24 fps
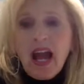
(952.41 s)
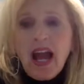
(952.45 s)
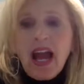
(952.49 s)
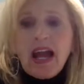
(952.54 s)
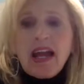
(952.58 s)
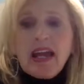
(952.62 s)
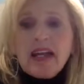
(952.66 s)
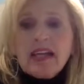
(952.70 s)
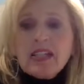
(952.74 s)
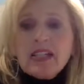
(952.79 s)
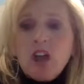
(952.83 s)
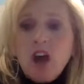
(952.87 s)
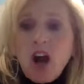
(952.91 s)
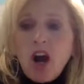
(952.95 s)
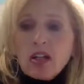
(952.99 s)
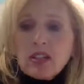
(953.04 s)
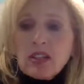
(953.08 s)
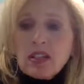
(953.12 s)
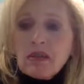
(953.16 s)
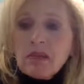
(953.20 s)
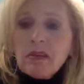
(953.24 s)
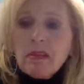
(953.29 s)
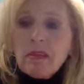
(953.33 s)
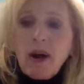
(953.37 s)
and talk
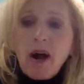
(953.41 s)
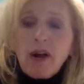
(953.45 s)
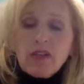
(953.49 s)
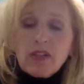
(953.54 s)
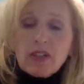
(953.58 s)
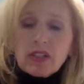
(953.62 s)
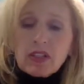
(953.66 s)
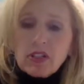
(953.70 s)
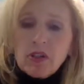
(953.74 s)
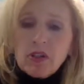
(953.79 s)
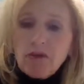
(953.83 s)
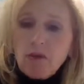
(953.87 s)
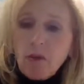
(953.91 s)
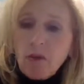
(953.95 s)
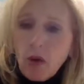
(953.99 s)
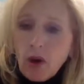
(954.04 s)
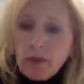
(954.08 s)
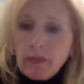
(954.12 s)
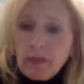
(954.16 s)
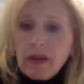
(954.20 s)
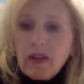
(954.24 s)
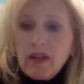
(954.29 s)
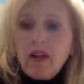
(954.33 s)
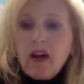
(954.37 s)
to them about this new
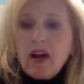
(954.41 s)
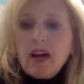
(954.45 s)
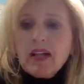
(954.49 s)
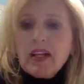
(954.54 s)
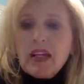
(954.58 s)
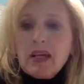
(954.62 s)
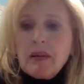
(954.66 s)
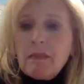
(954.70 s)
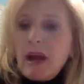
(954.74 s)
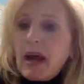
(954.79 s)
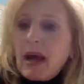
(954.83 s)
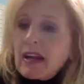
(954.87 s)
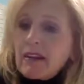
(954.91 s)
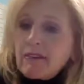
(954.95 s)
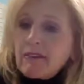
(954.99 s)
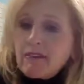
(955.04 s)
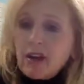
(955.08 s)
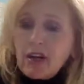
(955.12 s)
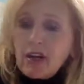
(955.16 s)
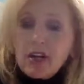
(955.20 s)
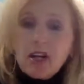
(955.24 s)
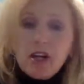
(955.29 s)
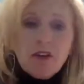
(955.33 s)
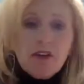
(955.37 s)
formula, getting back in
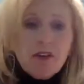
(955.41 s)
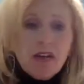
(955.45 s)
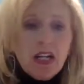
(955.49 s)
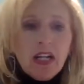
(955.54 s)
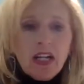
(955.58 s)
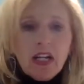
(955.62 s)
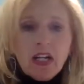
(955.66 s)
front of,